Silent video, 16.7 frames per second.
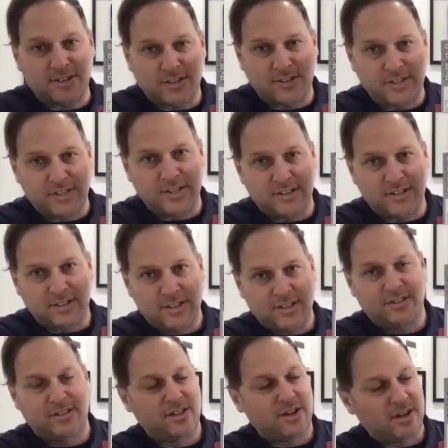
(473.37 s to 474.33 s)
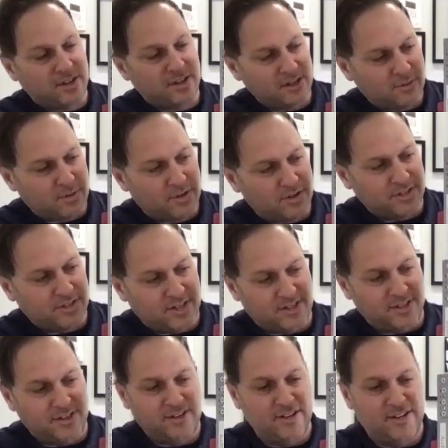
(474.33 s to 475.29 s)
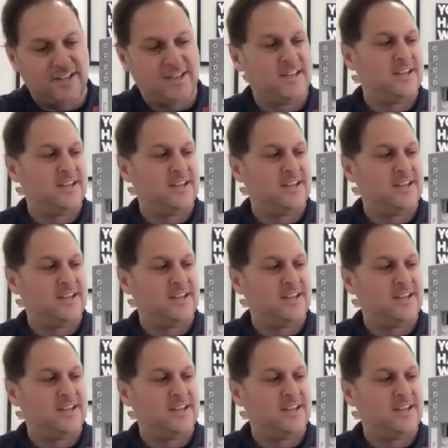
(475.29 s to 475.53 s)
literally locking a wall together.